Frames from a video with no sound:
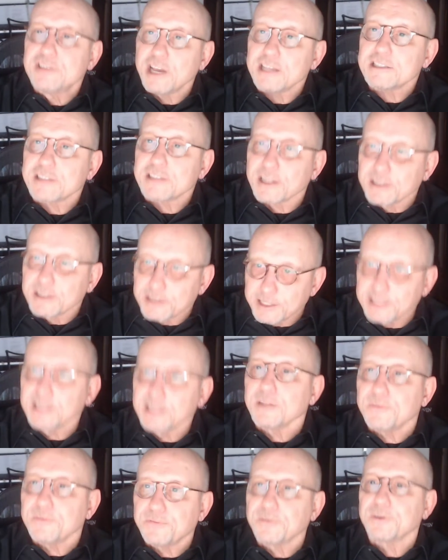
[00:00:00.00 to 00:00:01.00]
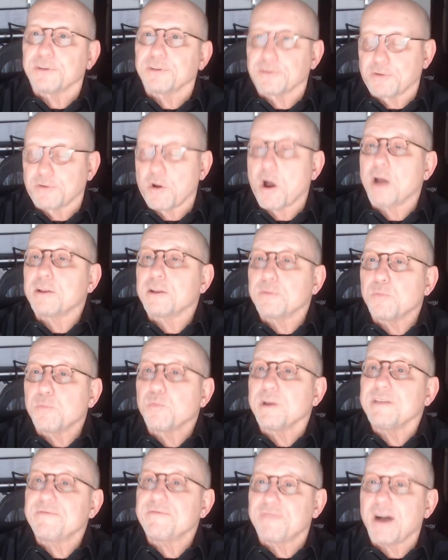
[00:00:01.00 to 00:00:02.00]
just a little further
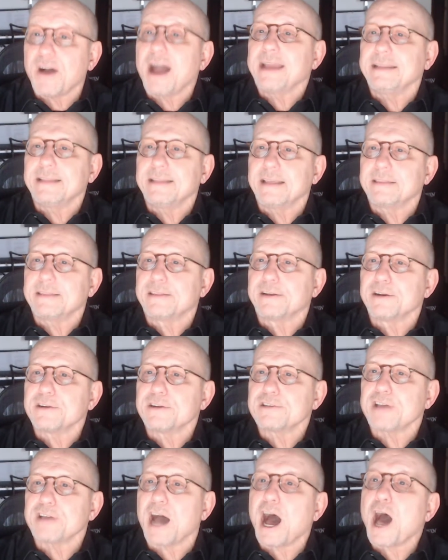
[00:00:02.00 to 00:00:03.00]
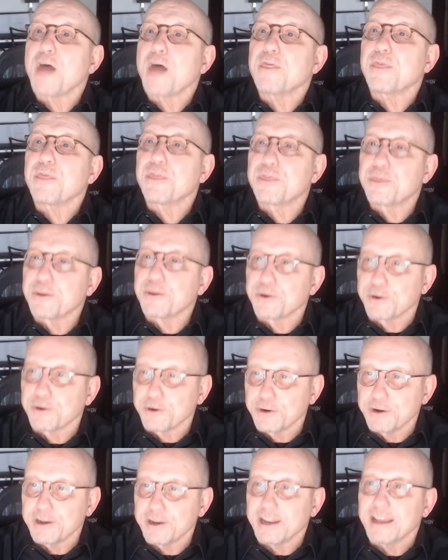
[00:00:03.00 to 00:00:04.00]
on, we find that there's a
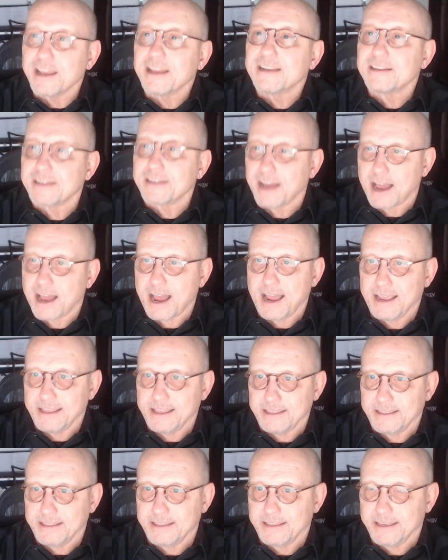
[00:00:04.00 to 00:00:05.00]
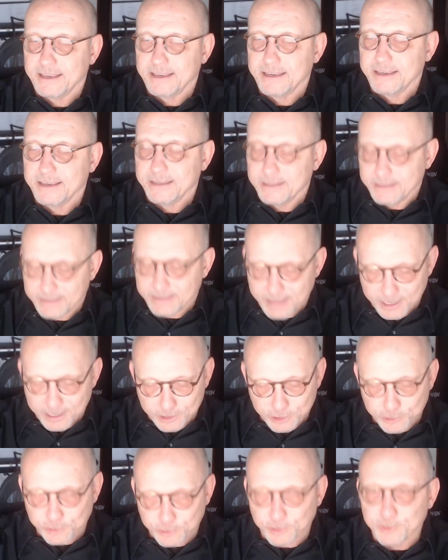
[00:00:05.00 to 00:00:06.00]
third tithe.
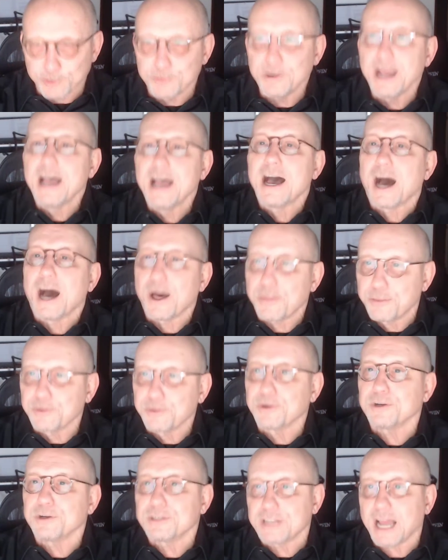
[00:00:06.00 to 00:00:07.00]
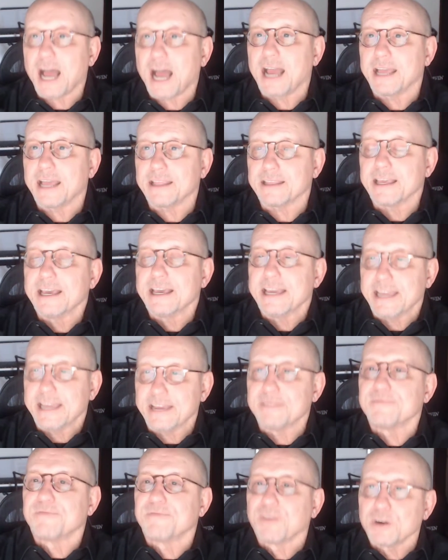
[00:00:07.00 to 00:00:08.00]
That's true, a third tithe.
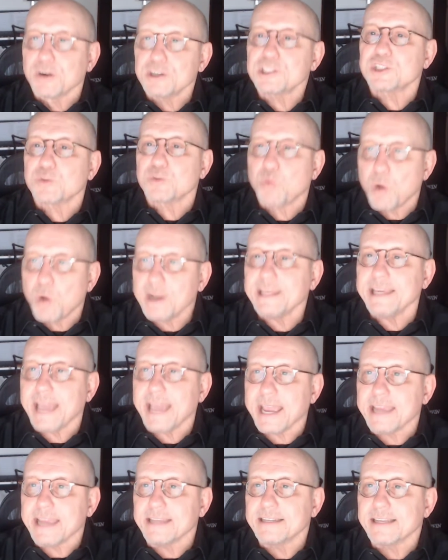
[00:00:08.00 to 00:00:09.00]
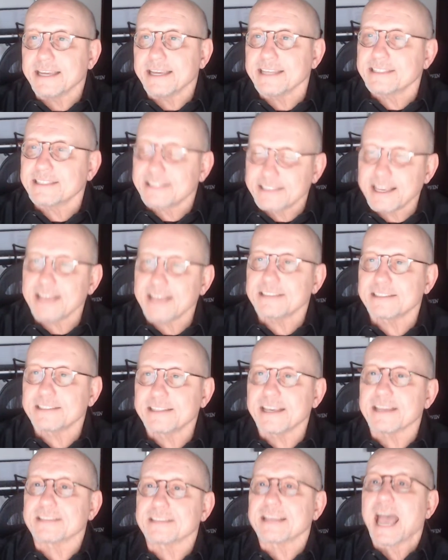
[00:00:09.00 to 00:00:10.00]
In verse 28, it
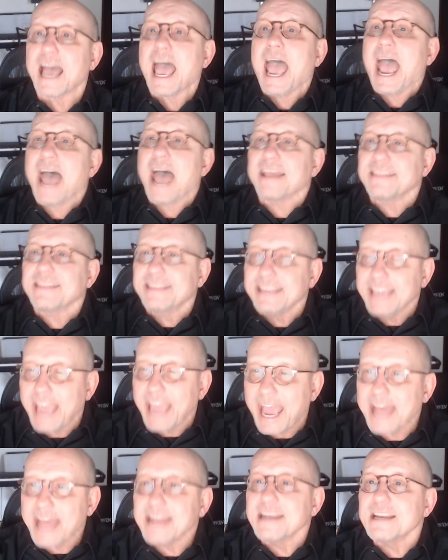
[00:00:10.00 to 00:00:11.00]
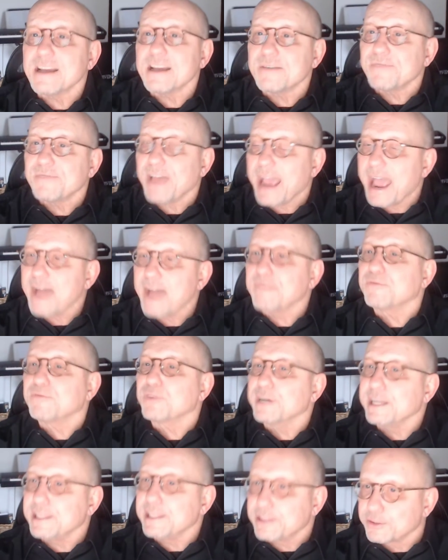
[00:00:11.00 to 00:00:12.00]
says this: at the end of
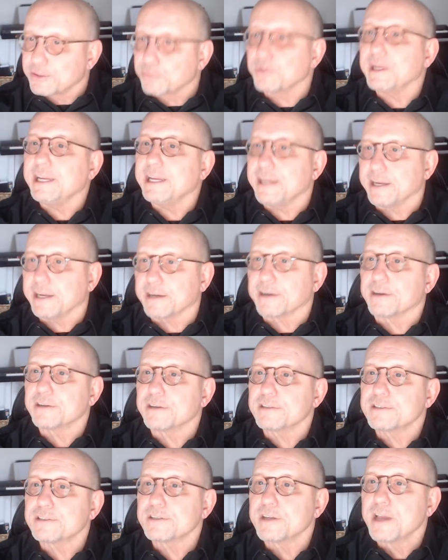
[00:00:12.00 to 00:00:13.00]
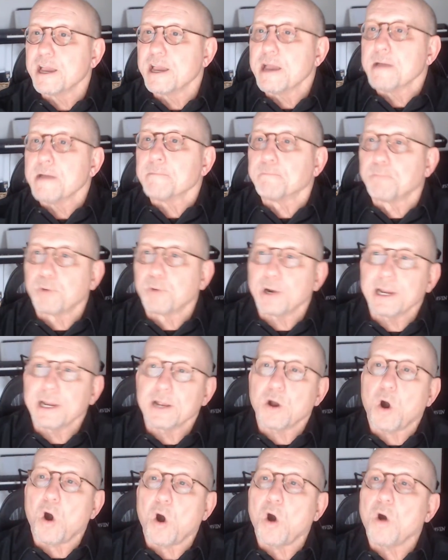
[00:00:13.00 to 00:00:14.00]
every 3 years,
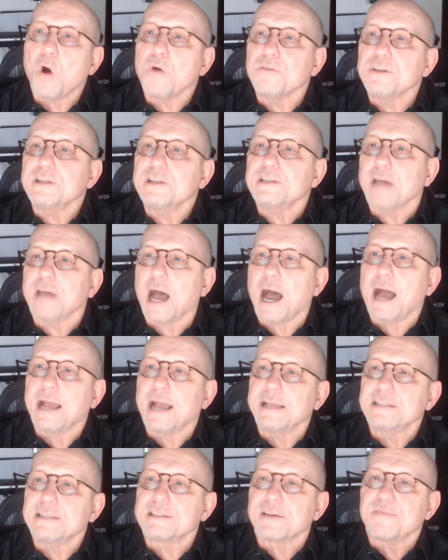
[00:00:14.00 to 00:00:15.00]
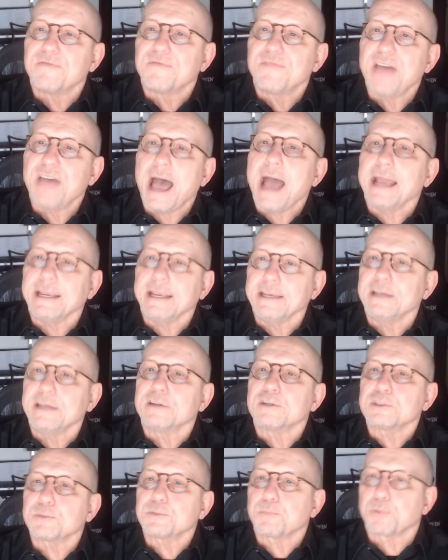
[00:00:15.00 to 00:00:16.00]
bring all the tithes of that
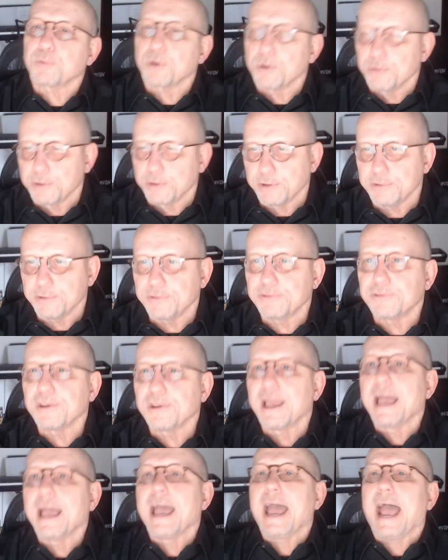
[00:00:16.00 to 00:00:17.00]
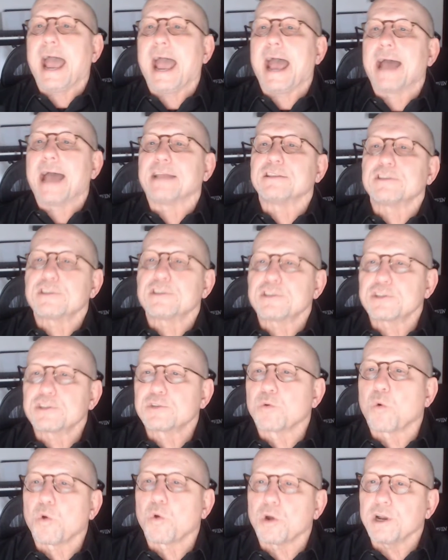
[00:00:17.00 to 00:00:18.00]
year's produce and
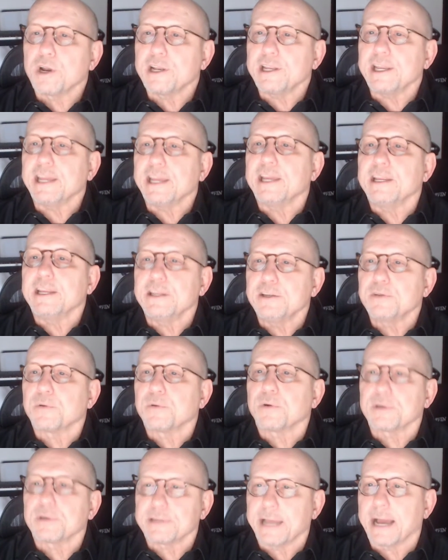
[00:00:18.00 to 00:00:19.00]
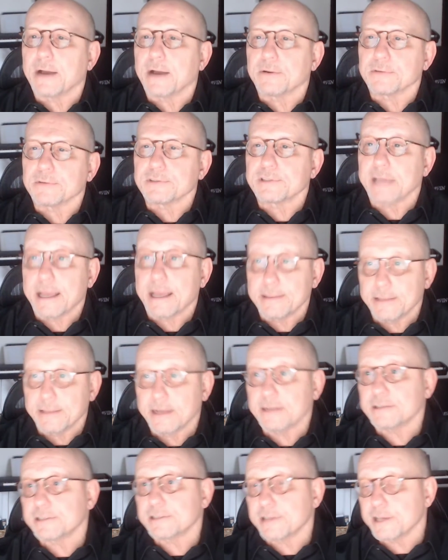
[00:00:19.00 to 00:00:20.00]
store it in your towns. And
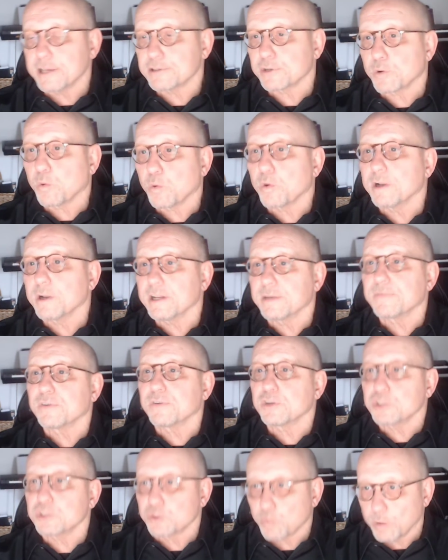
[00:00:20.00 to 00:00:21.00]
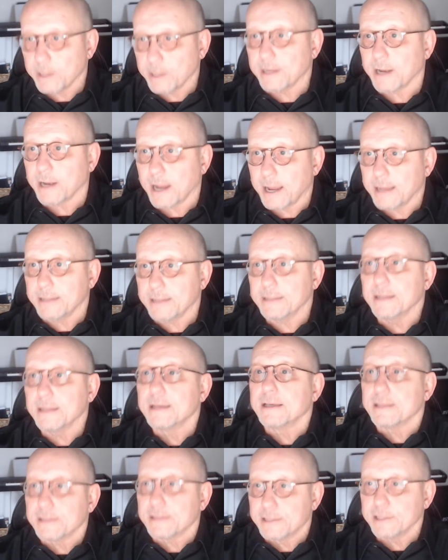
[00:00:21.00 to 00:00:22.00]
then it says, according to verse 29,
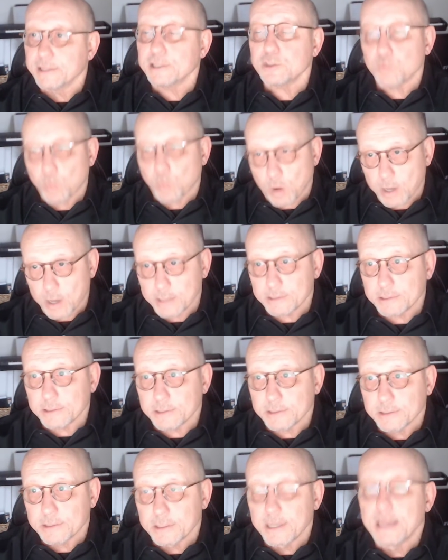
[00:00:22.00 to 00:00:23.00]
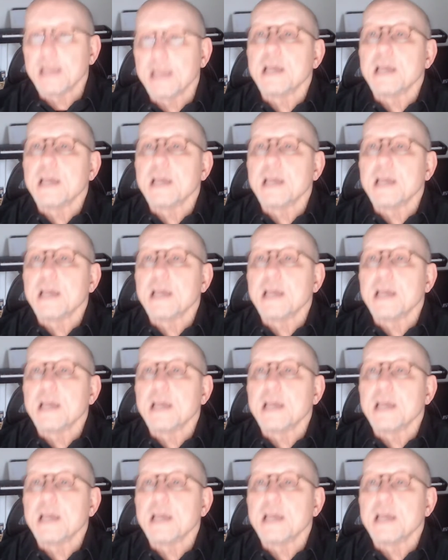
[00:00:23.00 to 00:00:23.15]
this was